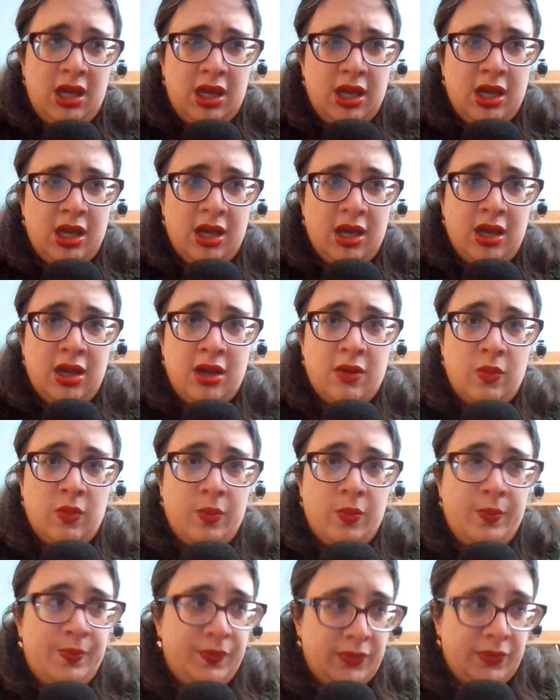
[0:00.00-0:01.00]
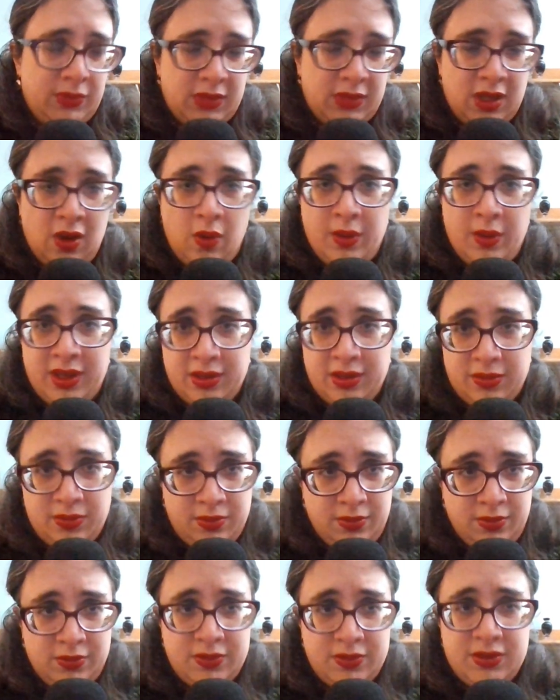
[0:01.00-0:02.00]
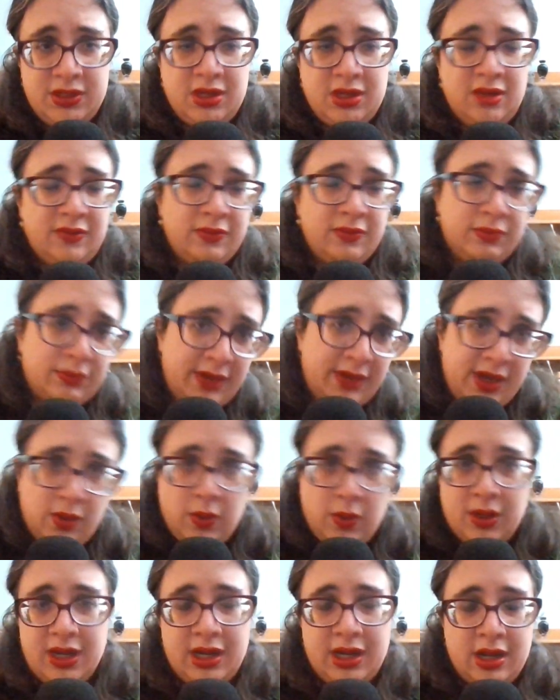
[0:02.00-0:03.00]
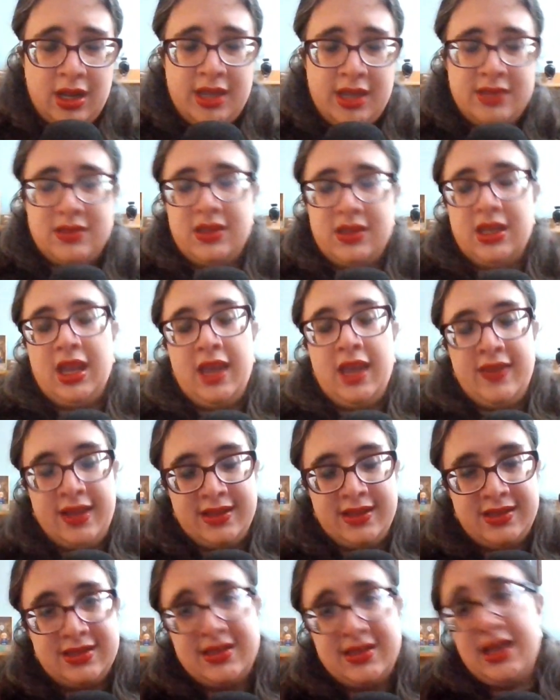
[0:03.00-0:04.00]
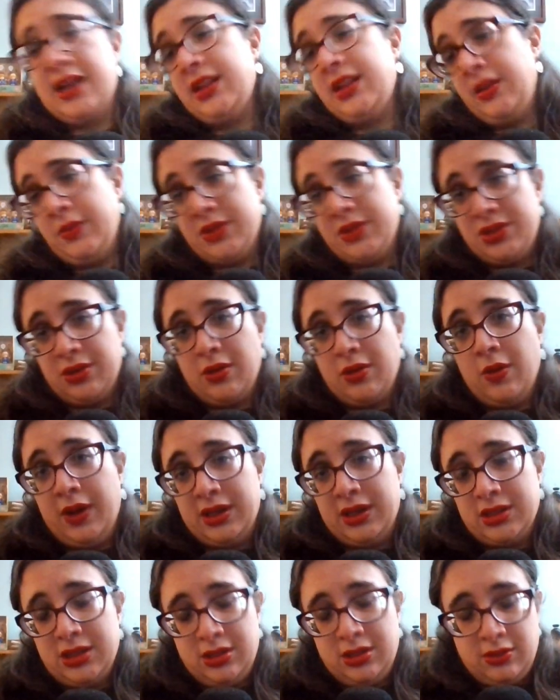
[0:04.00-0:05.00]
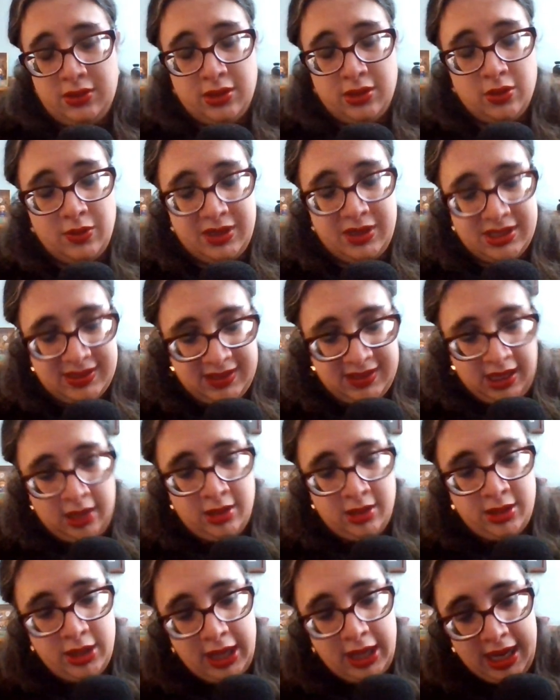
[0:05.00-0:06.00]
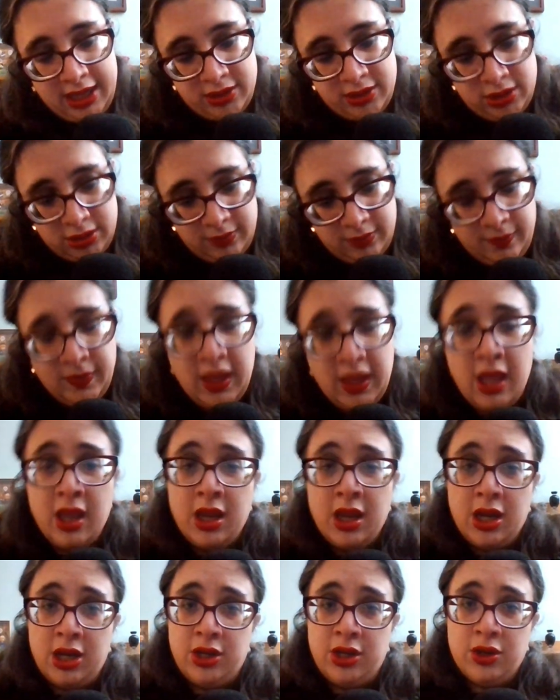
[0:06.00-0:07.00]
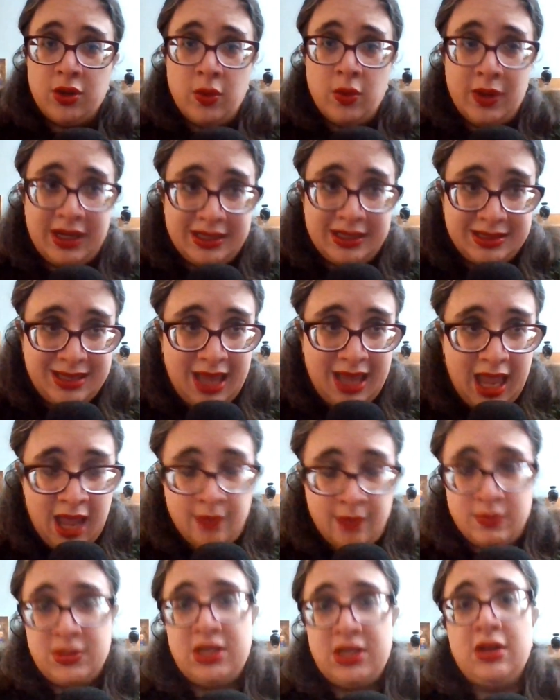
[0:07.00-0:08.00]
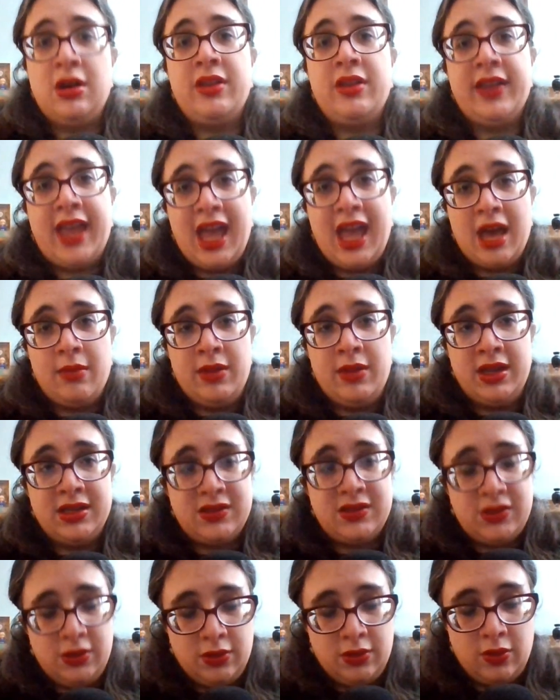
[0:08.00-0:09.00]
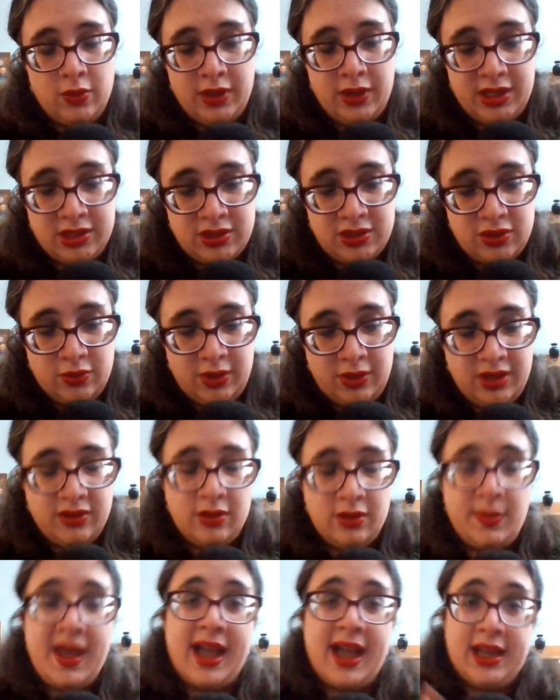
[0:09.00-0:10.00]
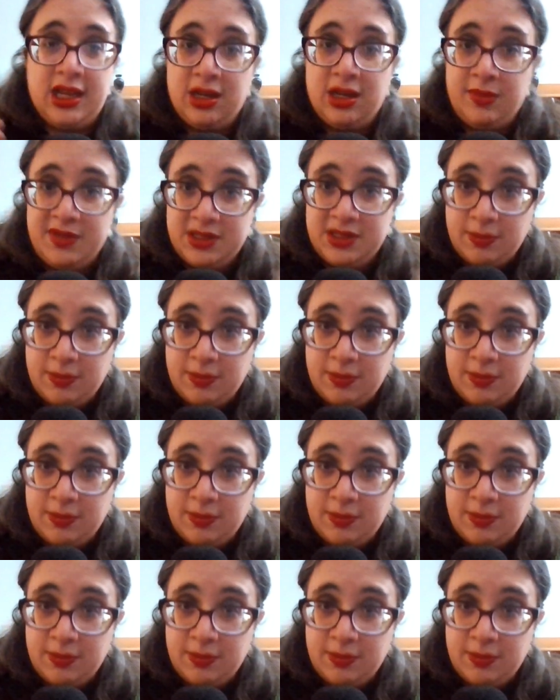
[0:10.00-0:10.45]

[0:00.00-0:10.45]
uh, going through stuff, reorganizing. And that's exactly what you're going to do. You're going to stand in your kitchen and you're going to empty all the cabinets. You're going to either pack it up into